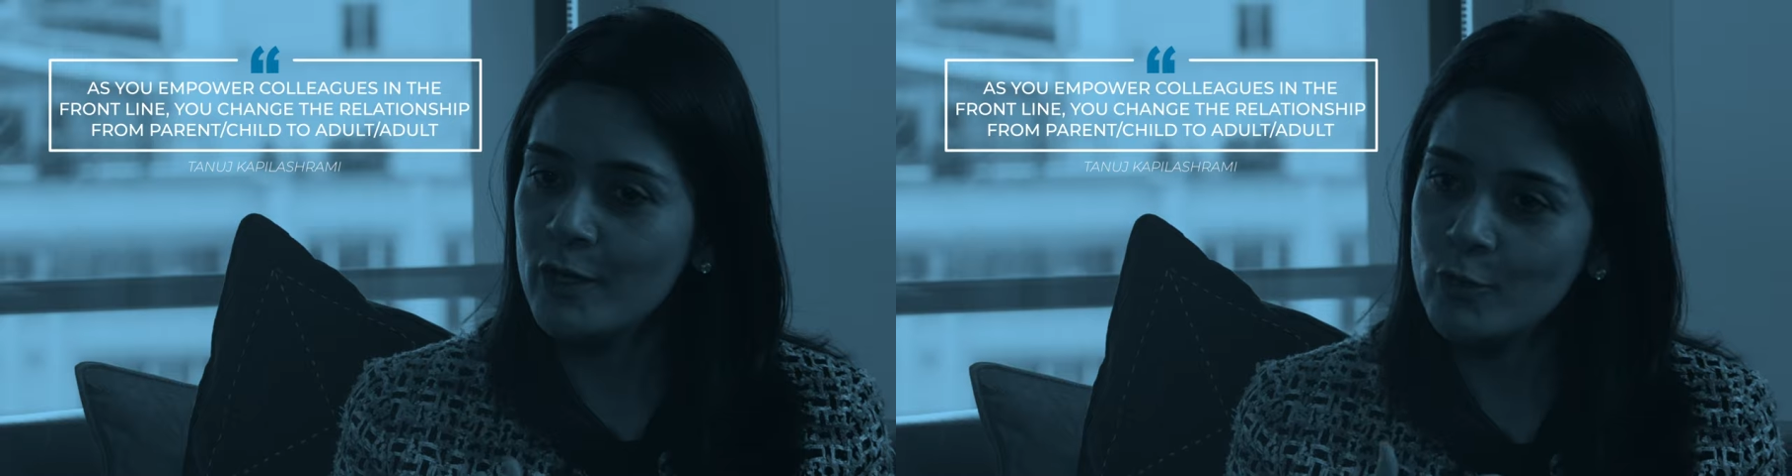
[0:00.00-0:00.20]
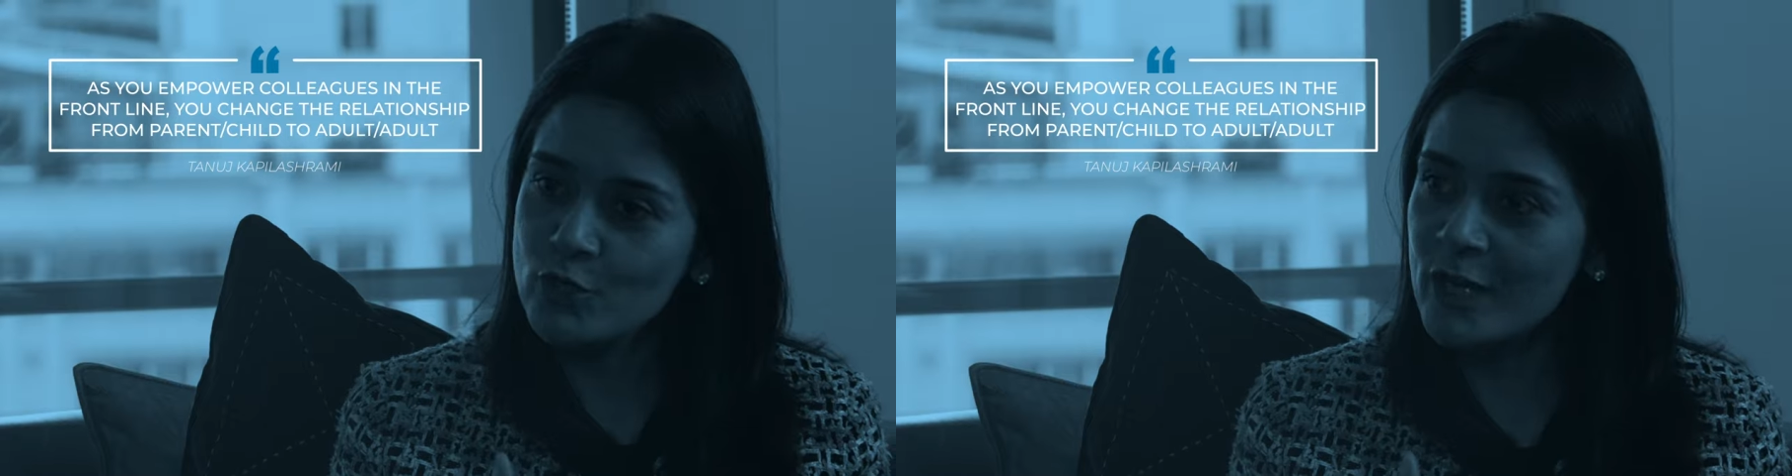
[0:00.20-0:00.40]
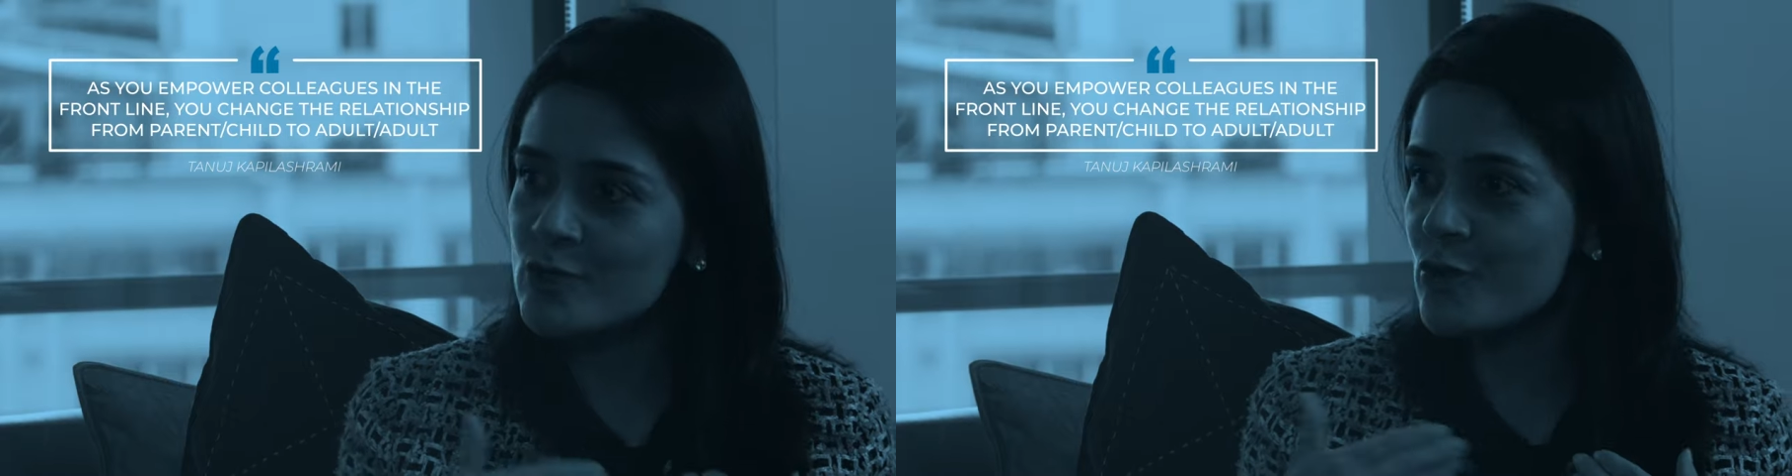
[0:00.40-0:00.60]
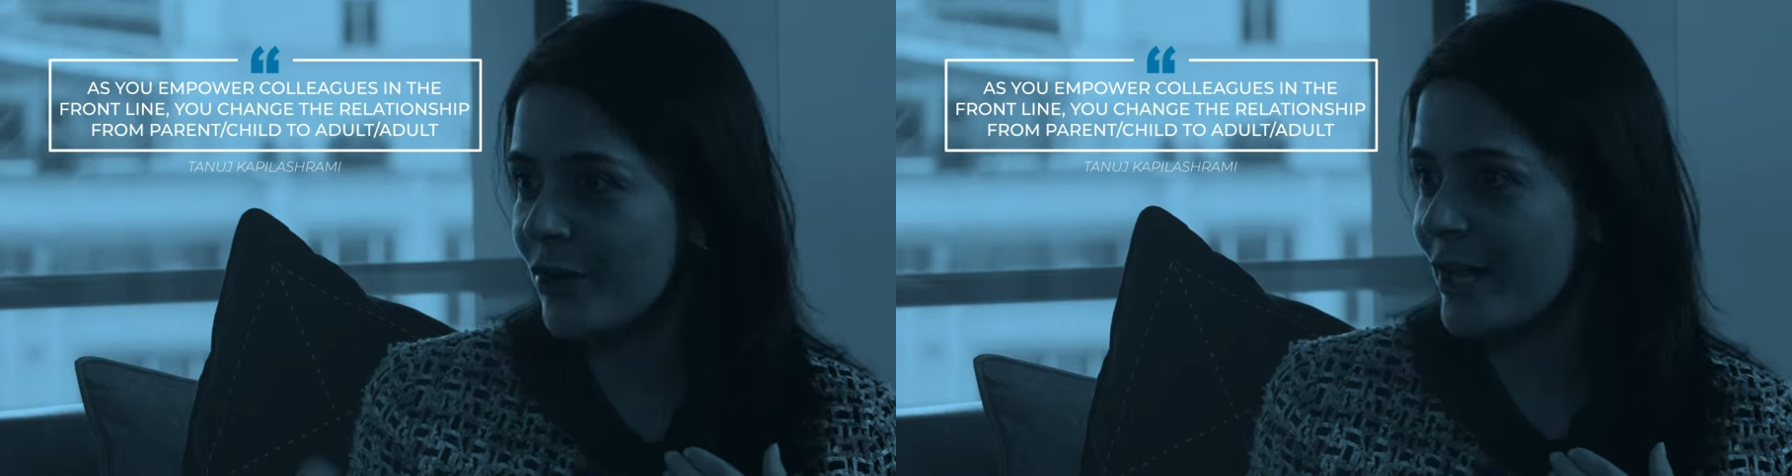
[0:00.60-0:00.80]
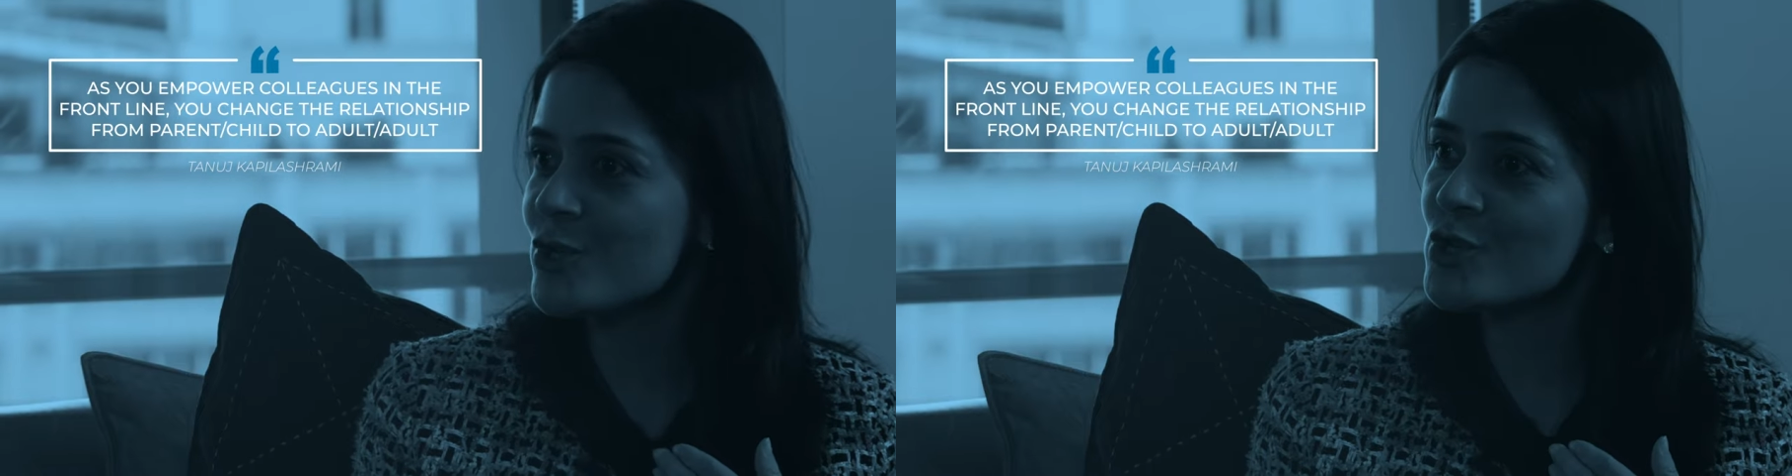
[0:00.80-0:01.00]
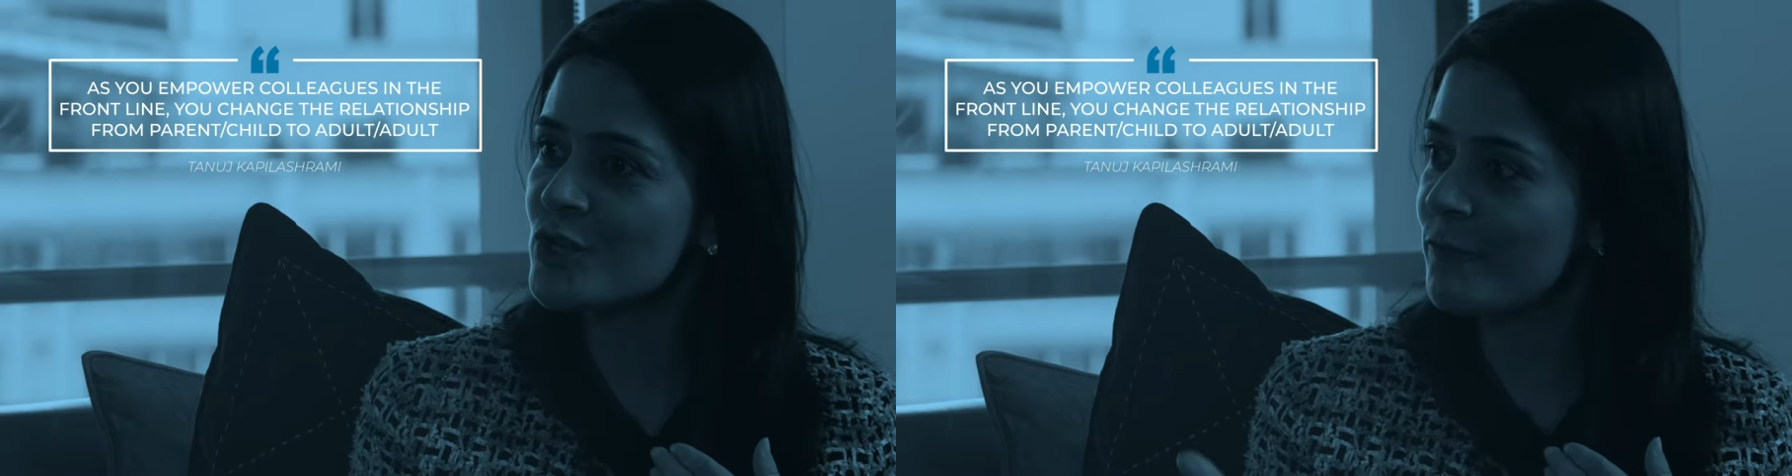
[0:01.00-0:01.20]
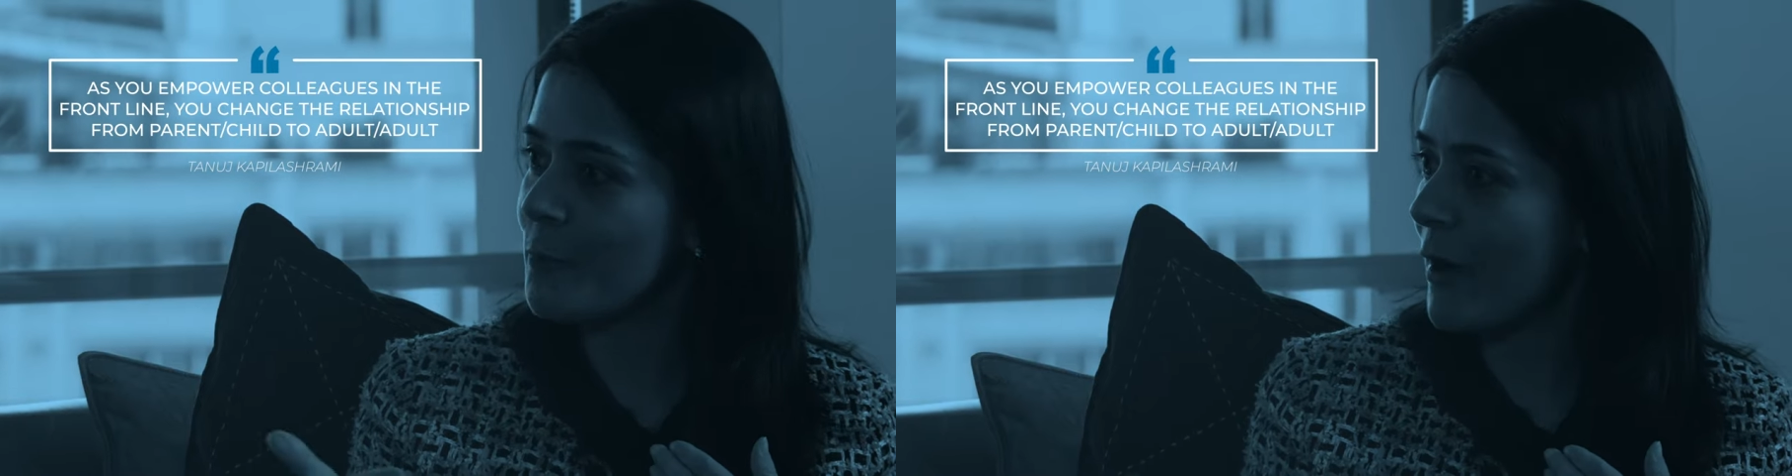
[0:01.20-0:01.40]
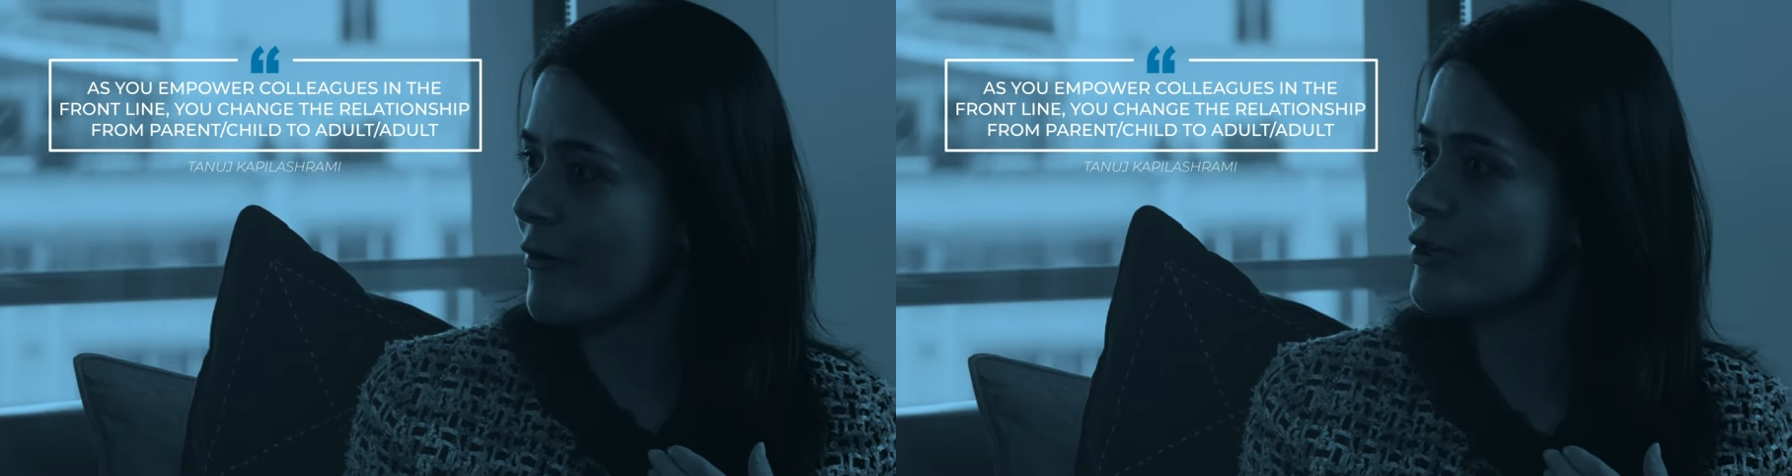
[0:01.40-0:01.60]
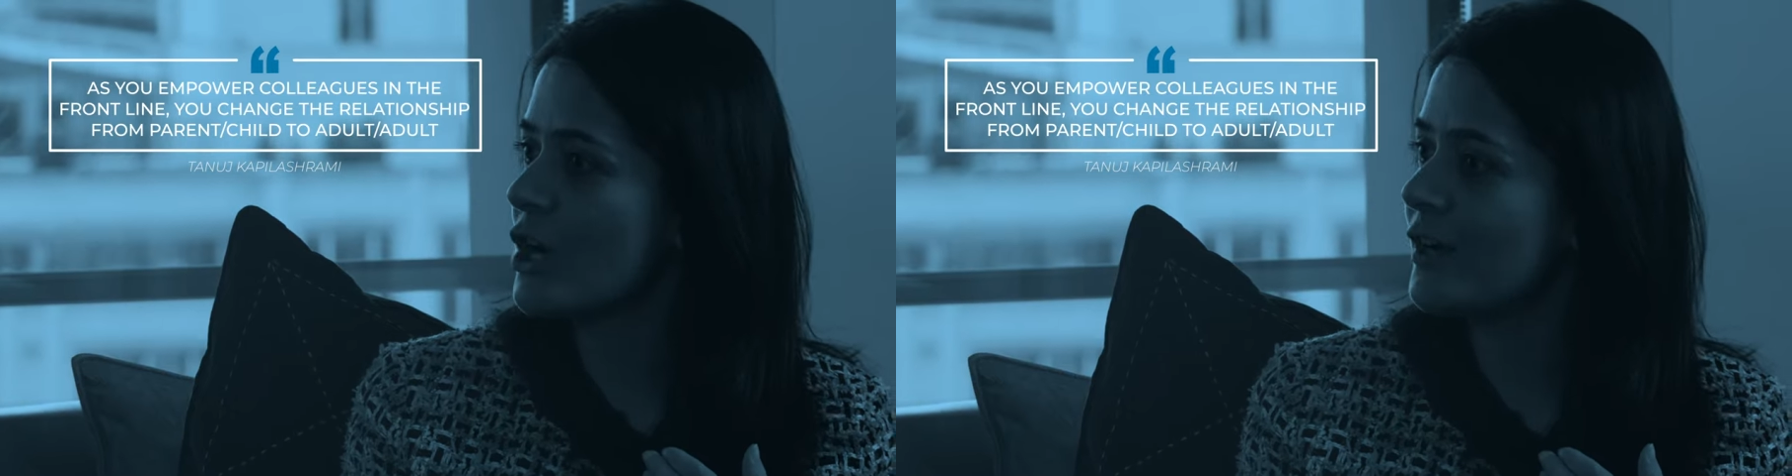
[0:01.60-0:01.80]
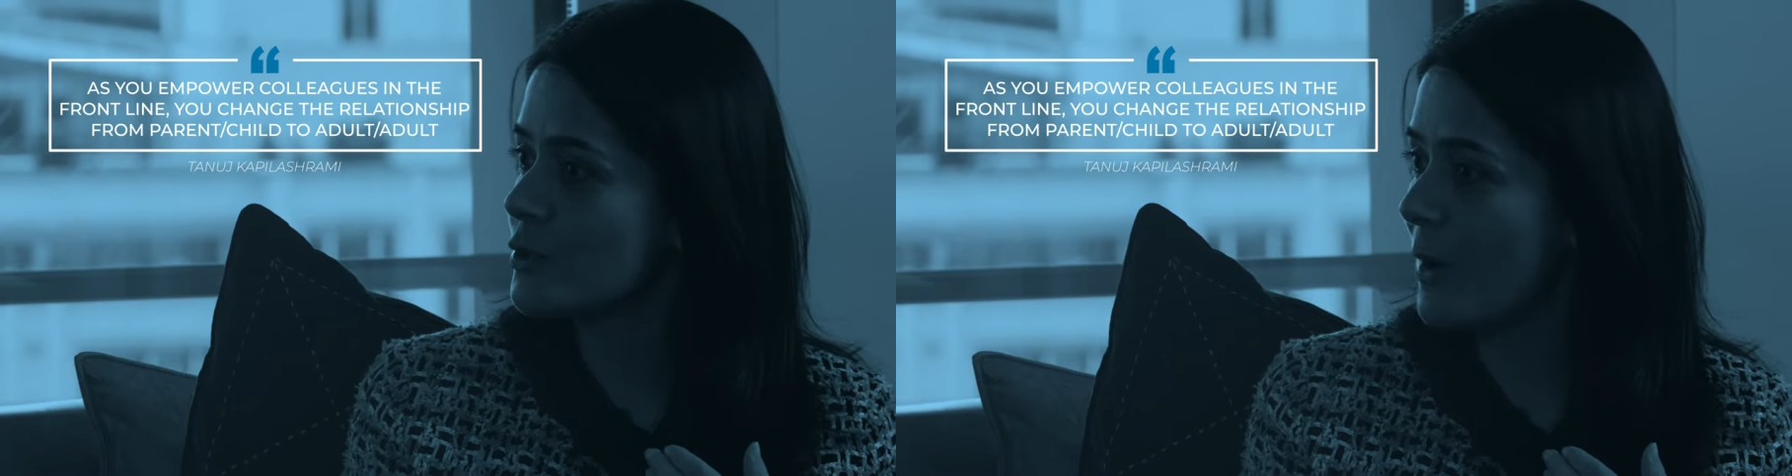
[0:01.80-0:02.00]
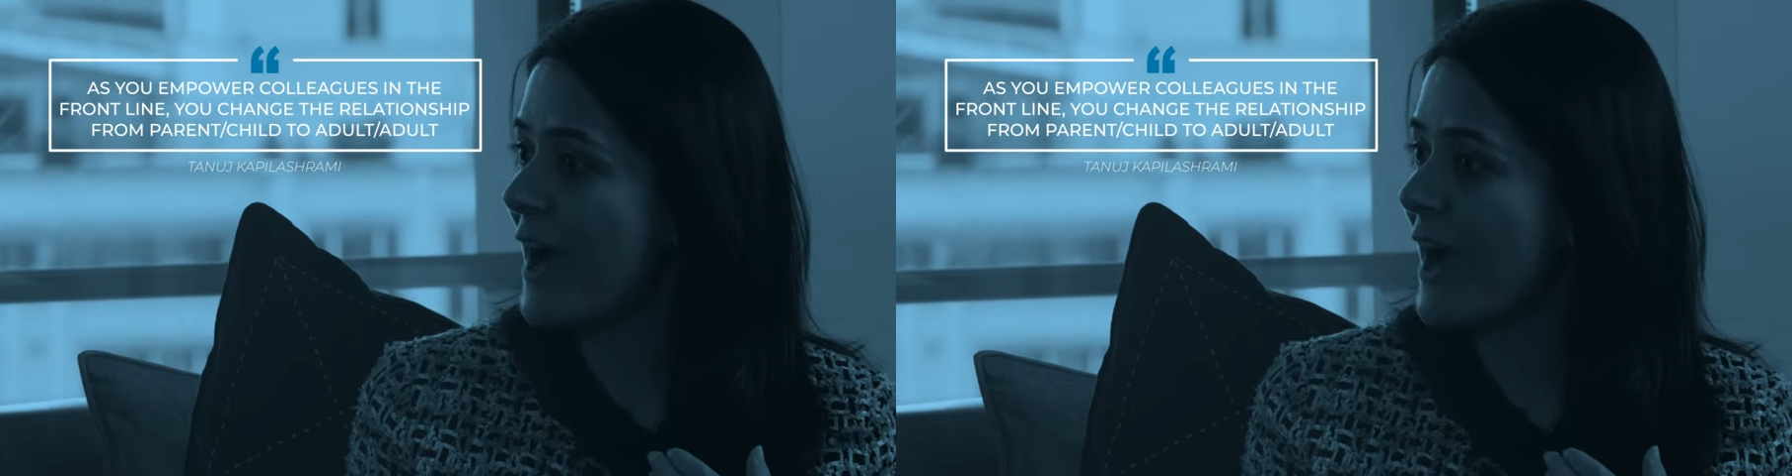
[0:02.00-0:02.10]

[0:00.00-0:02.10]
you change the relationship from parent-child to